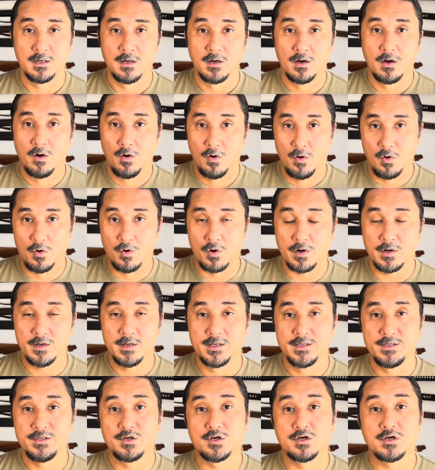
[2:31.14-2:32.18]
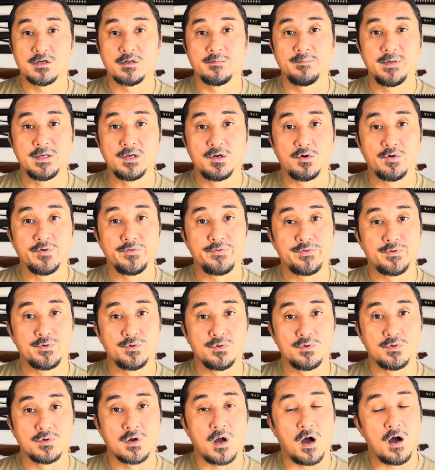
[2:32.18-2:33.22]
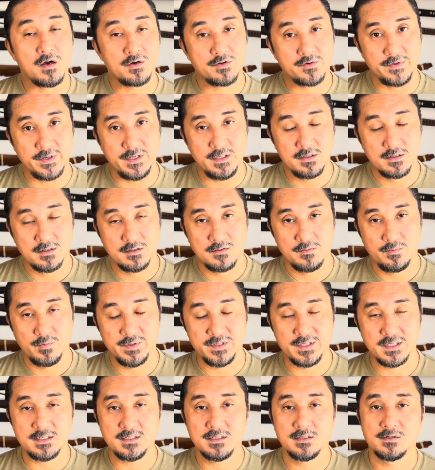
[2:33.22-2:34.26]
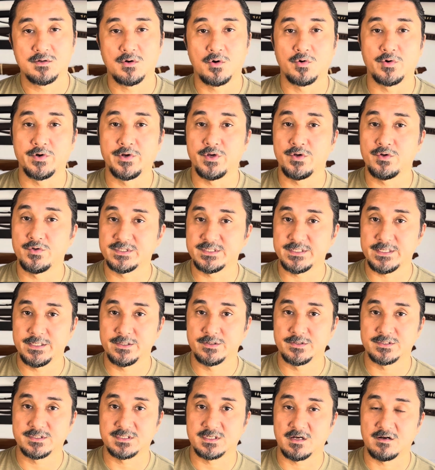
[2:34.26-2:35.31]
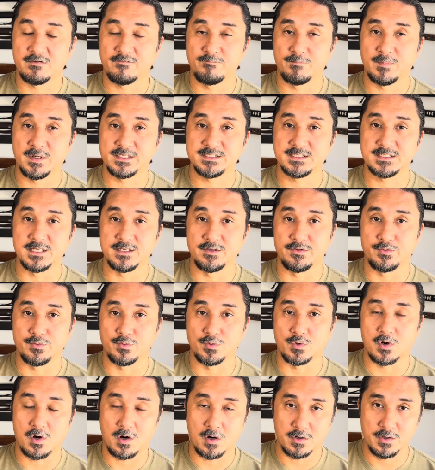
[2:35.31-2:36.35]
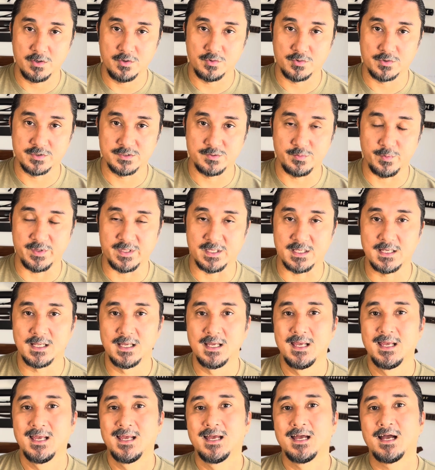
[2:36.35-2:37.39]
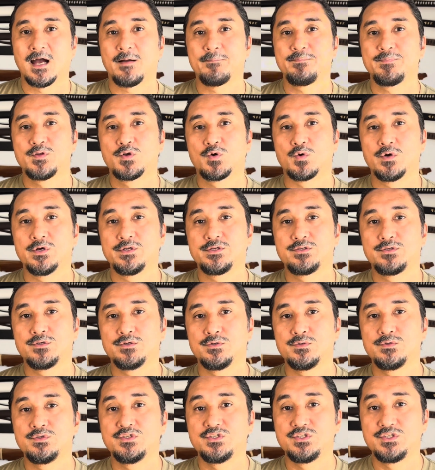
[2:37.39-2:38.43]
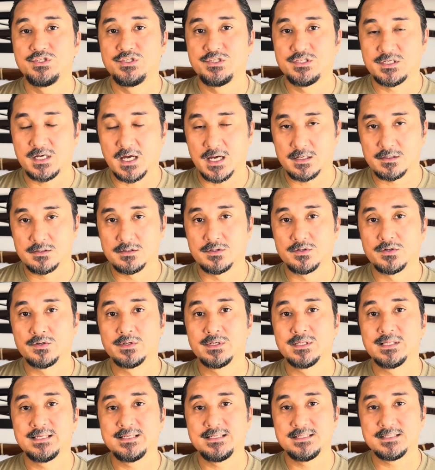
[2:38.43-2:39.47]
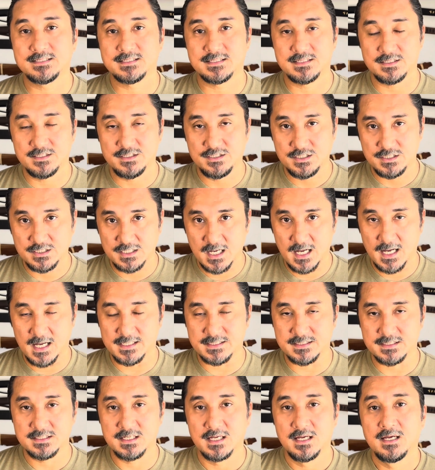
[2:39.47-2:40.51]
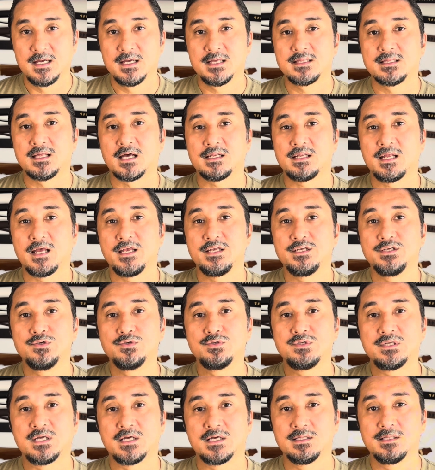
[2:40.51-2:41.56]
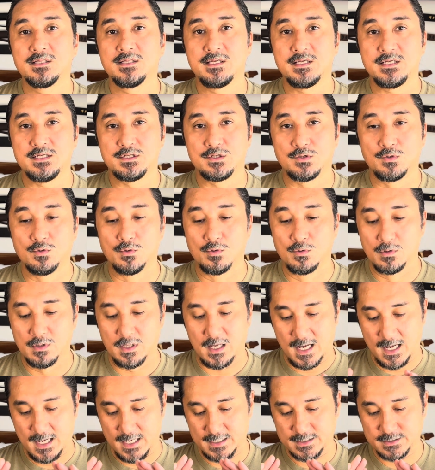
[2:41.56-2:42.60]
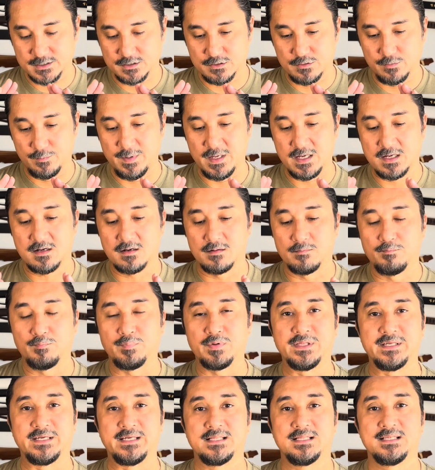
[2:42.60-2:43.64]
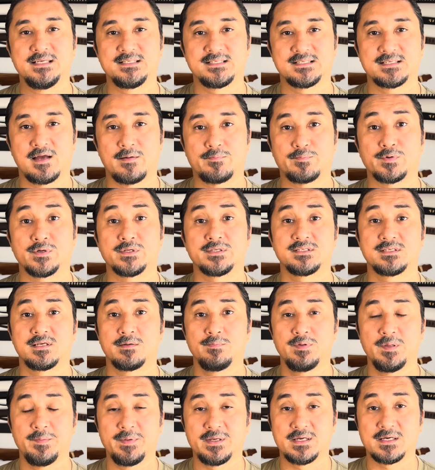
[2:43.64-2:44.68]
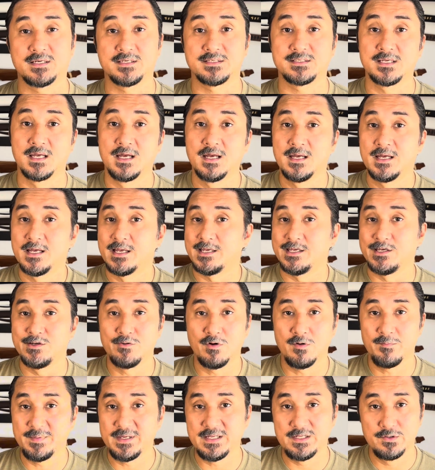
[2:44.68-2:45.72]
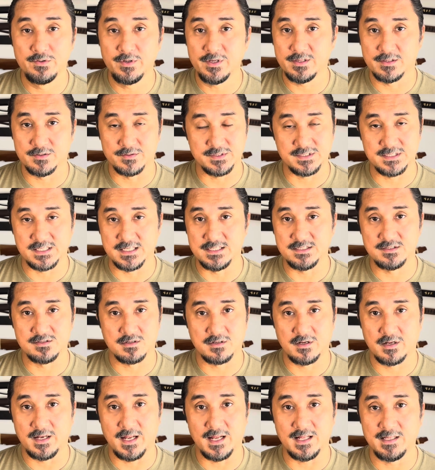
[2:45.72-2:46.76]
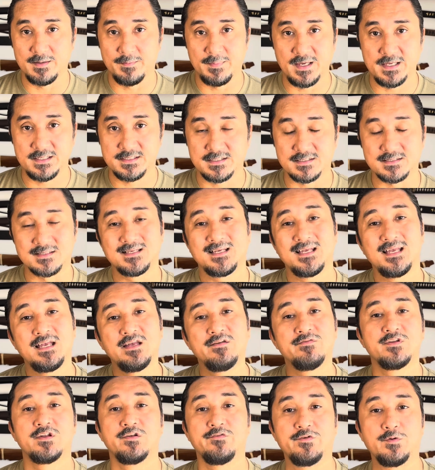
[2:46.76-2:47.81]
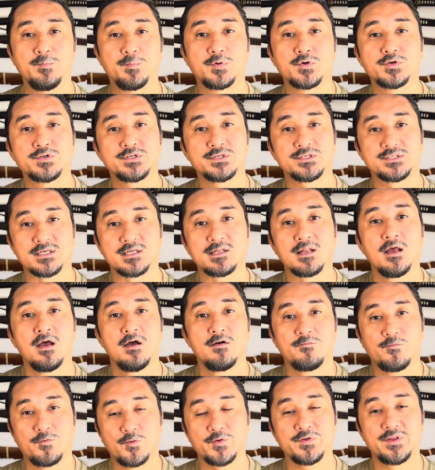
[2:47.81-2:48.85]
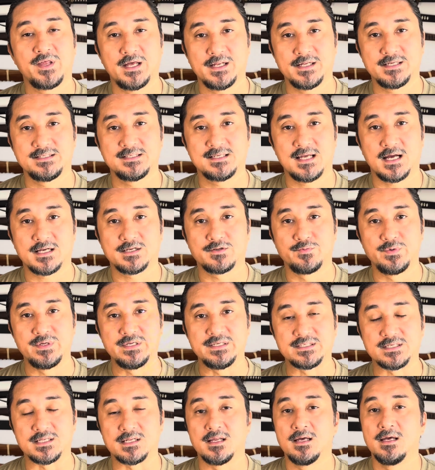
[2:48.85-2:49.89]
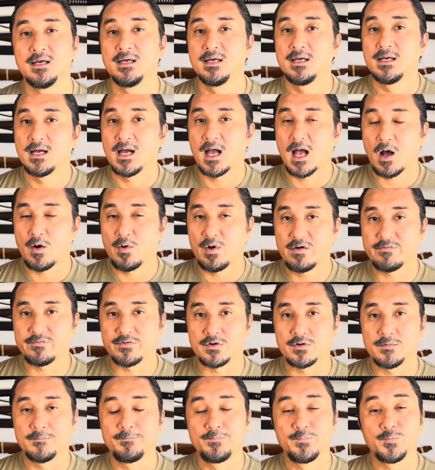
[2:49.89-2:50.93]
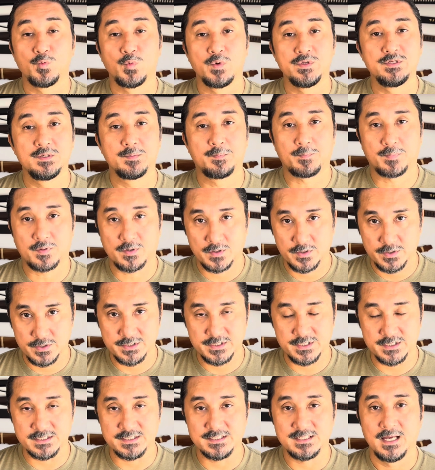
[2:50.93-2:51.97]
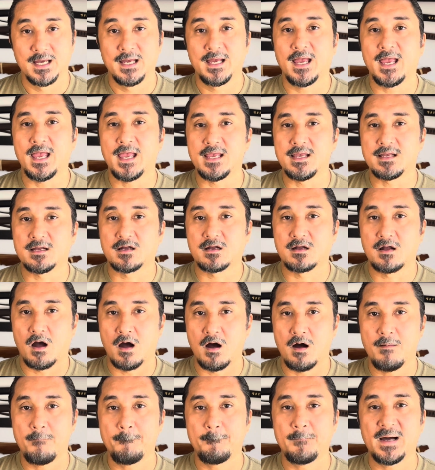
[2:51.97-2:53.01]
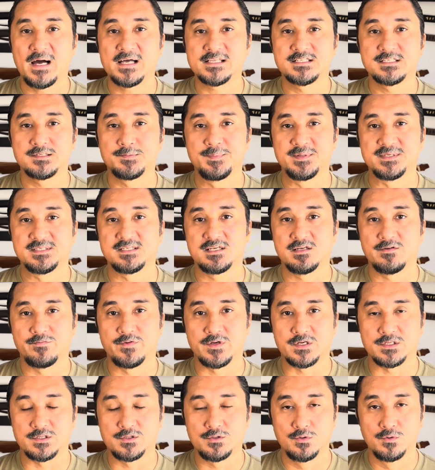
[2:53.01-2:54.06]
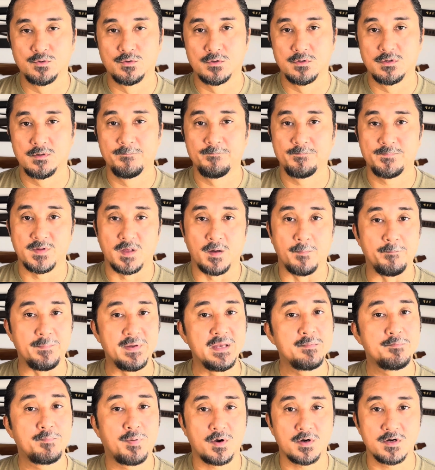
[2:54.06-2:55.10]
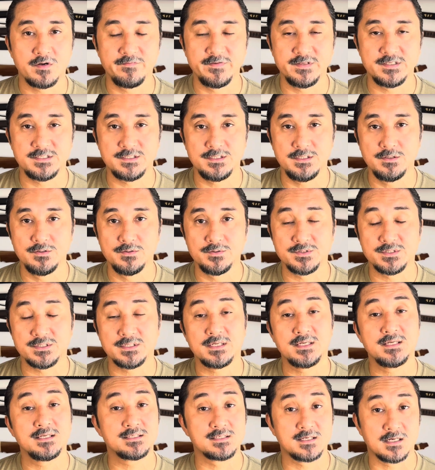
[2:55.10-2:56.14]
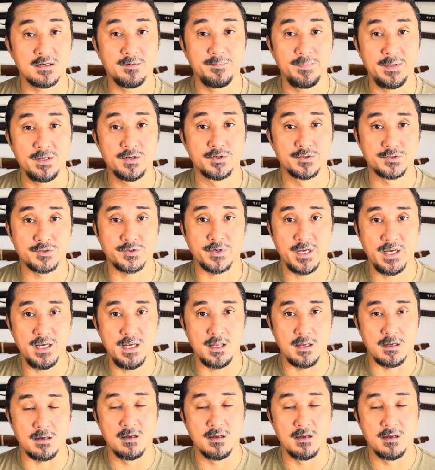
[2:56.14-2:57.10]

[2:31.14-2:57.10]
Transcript: or you're going to be going through concrete with it, or you see yourself busting through car doors with it, I'm going to generally suggest that a utility tool has to be completely separate, simply because you won't be doing those things on a daily basis, even if you purchase it for that exact reason. However, when you purchase a combat-specific tool, a big part of its use is going to be your training.